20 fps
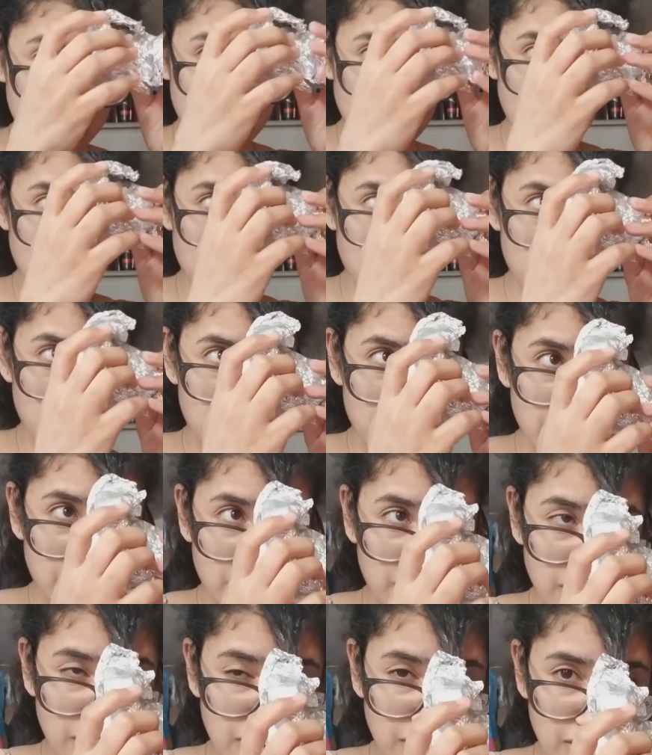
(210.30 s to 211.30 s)
I'm going to do
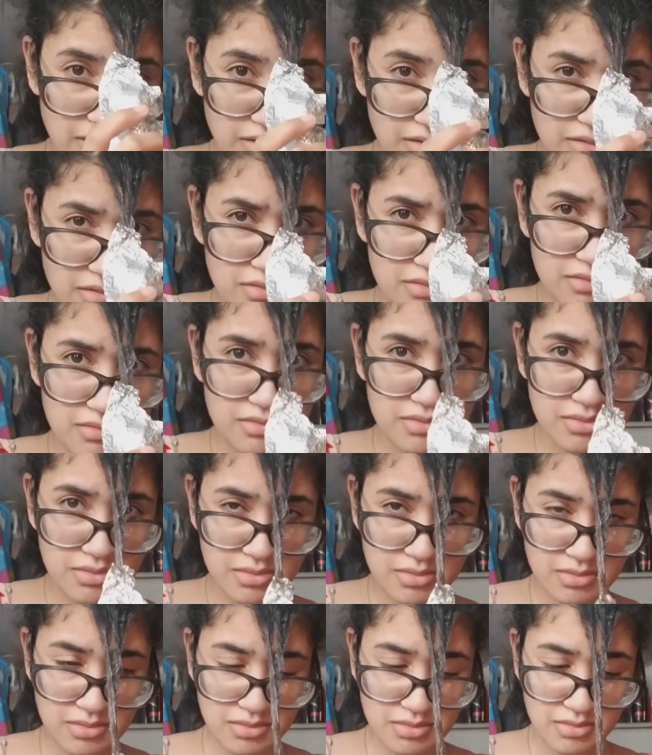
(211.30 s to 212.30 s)
what
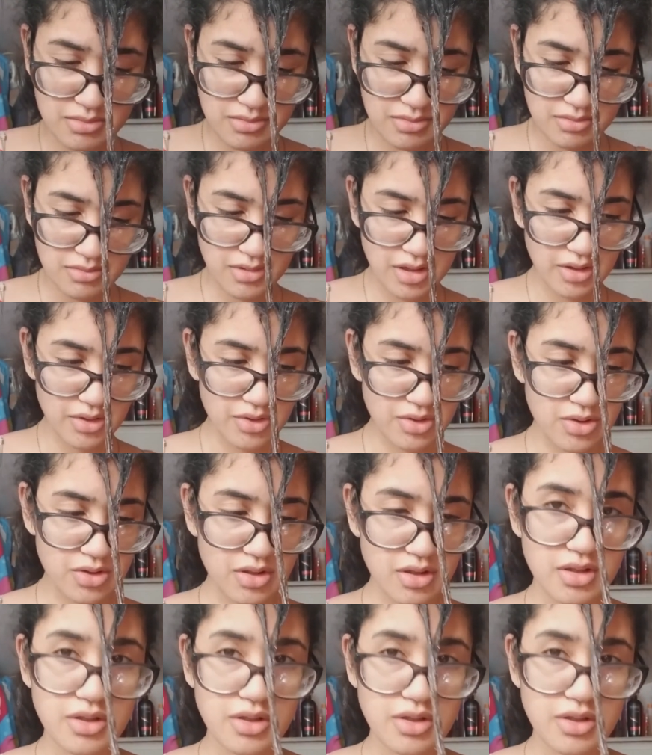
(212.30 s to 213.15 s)
I usually